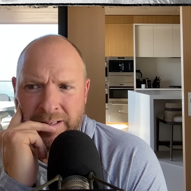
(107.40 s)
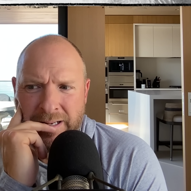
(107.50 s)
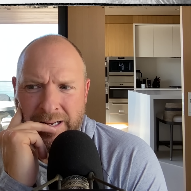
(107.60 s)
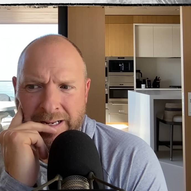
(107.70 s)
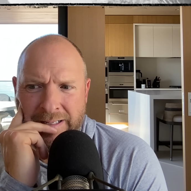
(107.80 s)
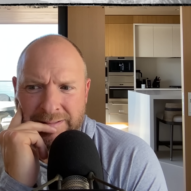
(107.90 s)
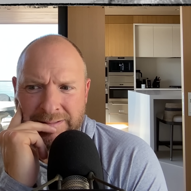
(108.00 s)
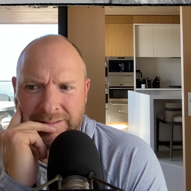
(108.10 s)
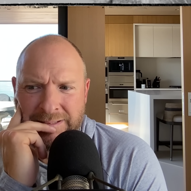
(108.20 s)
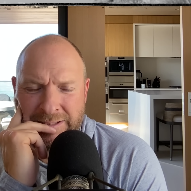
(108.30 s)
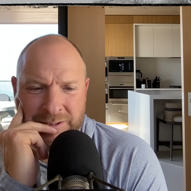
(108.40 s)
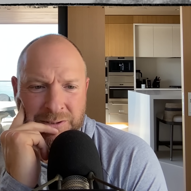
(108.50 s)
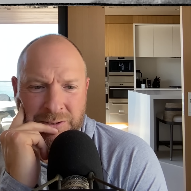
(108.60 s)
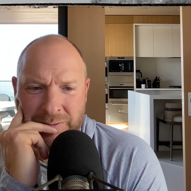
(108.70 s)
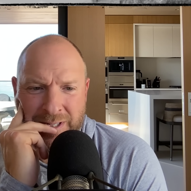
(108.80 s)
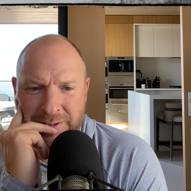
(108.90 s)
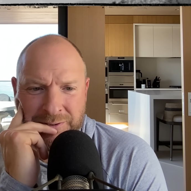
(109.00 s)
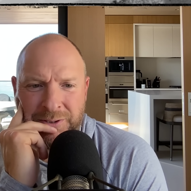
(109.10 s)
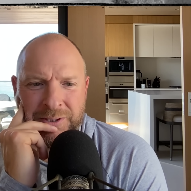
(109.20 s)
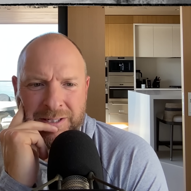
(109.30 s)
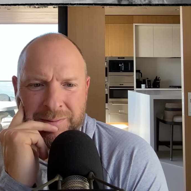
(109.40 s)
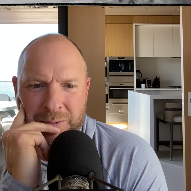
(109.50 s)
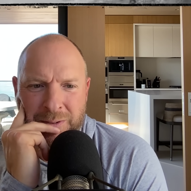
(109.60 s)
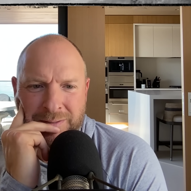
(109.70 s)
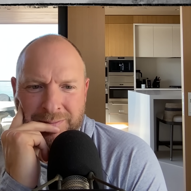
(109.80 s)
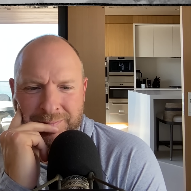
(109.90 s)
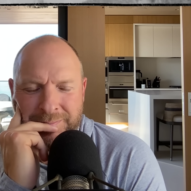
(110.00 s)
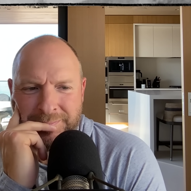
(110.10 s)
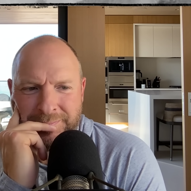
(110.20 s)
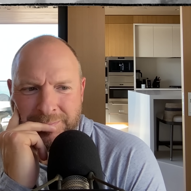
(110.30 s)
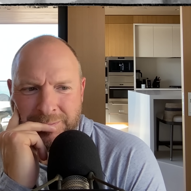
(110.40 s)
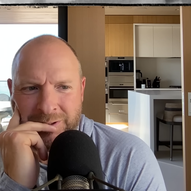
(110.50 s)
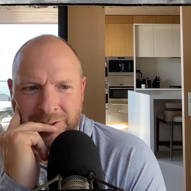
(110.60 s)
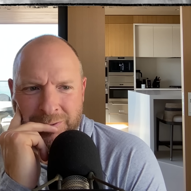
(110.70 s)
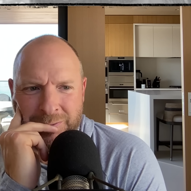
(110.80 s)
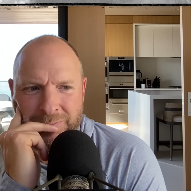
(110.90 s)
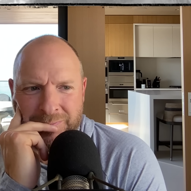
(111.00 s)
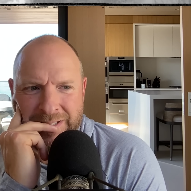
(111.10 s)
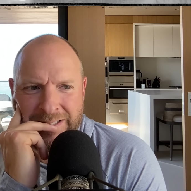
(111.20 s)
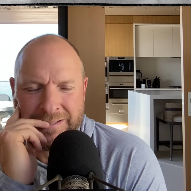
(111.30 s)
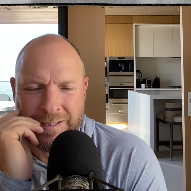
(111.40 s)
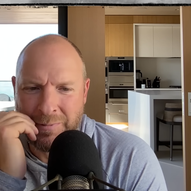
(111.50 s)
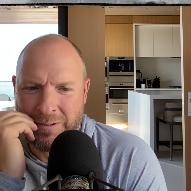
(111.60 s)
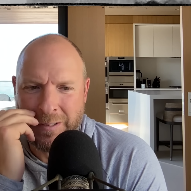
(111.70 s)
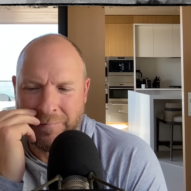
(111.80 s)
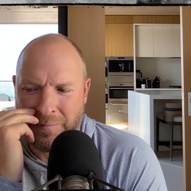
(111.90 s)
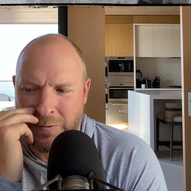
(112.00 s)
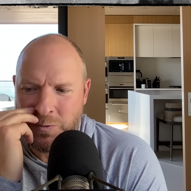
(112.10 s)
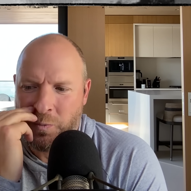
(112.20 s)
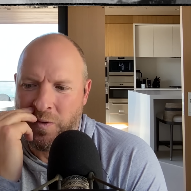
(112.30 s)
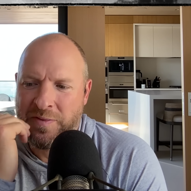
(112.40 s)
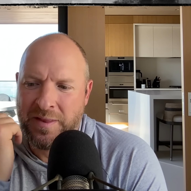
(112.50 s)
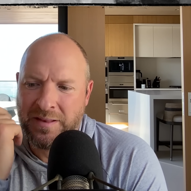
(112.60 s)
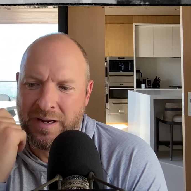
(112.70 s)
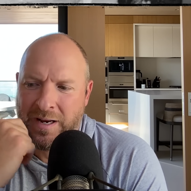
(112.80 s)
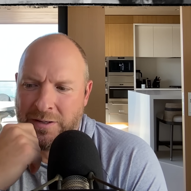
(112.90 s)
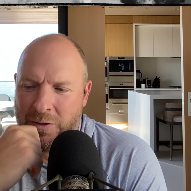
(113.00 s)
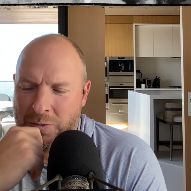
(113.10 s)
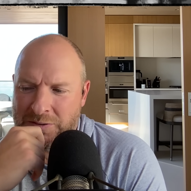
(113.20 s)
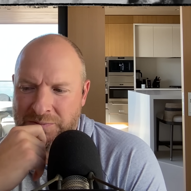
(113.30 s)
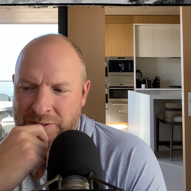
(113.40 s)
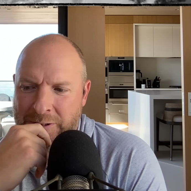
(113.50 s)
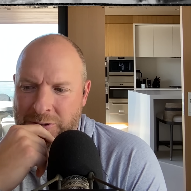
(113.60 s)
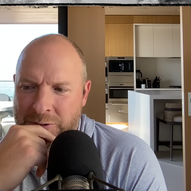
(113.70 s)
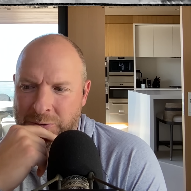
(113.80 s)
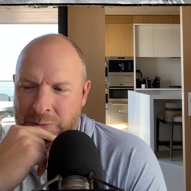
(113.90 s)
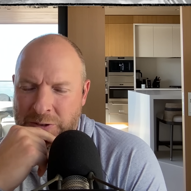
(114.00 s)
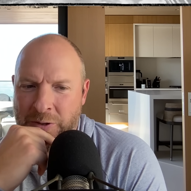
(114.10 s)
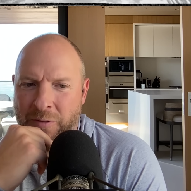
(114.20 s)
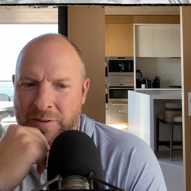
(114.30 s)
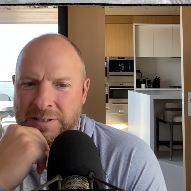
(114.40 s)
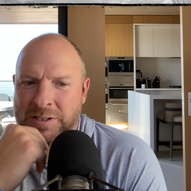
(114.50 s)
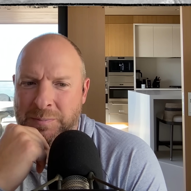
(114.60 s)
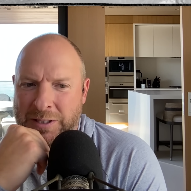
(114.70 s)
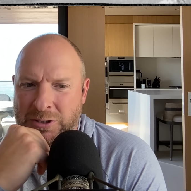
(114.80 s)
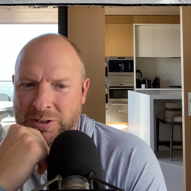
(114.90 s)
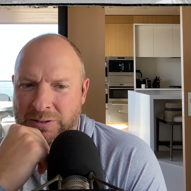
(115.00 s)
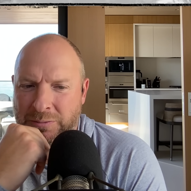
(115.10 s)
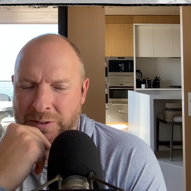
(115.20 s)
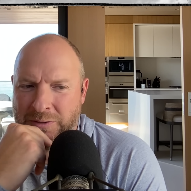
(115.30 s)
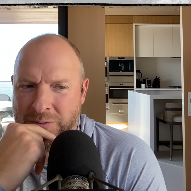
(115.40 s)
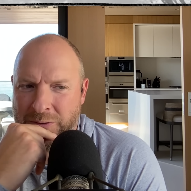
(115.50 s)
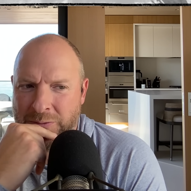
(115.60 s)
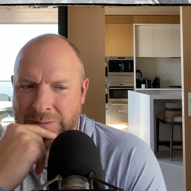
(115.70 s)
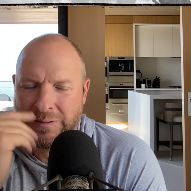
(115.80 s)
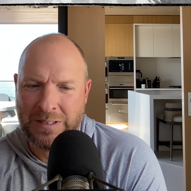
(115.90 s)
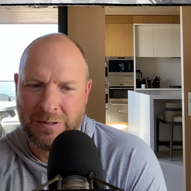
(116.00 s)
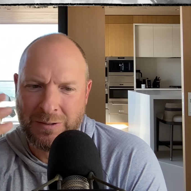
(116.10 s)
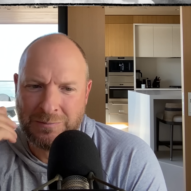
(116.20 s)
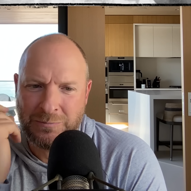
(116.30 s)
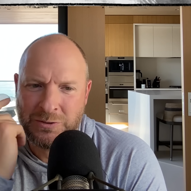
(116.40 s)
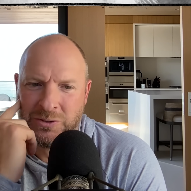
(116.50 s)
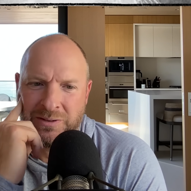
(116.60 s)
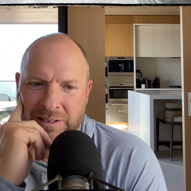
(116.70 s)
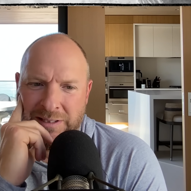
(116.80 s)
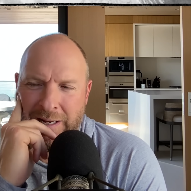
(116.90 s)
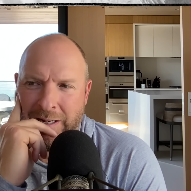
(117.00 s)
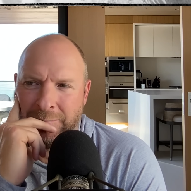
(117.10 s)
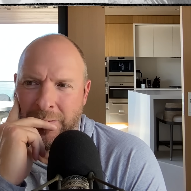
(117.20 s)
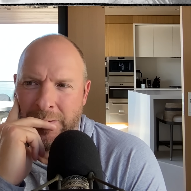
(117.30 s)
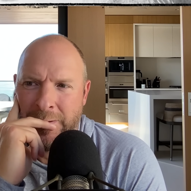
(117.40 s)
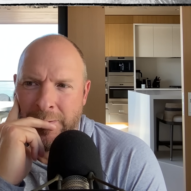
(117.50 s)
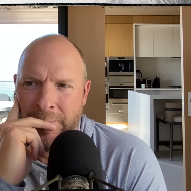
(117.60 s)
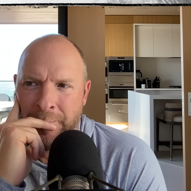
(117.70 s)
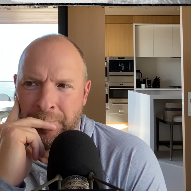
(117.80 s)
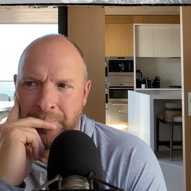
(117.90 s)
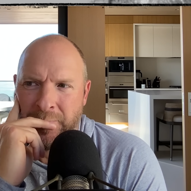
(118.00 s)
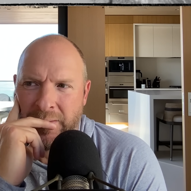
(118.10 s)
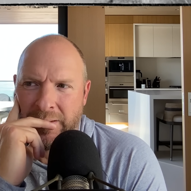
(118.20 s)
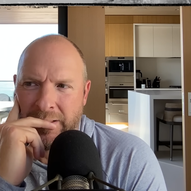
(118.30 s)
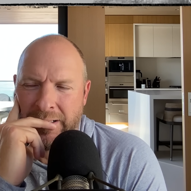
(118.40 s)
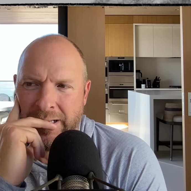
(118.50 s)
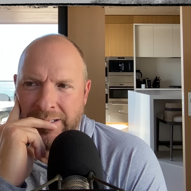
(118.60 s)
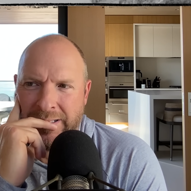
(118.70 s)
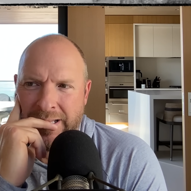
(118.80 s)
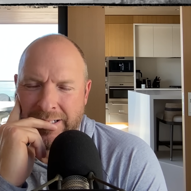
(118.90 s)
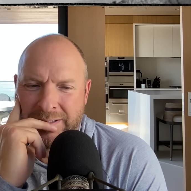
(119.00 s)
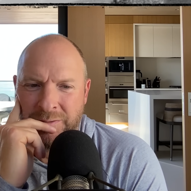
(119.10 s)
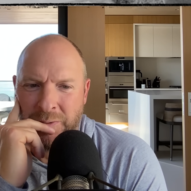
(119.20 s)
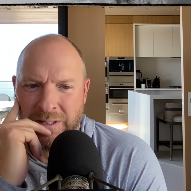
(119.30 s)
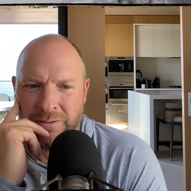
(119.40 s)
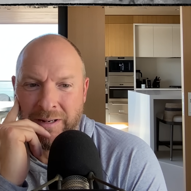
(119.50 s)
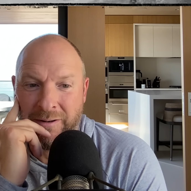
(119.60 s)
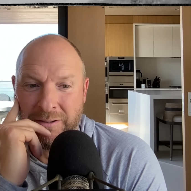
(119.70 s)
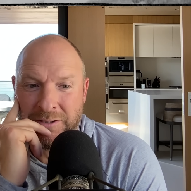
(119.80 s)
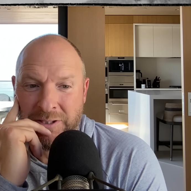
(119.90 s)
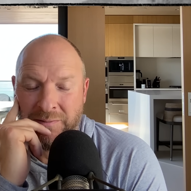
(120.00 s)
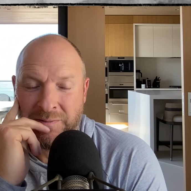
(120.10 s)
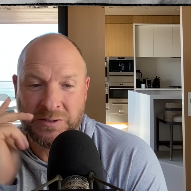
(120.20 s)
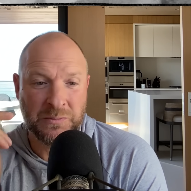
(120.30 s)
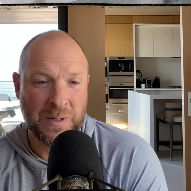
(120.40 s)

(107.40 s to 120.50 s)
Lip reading: And he's also not as good anymore. So that's the thing. But if there's one thing that I know is very true, when you're this special at what you do, and Harden was certainly that, and that's the way you carry yourself, it's the way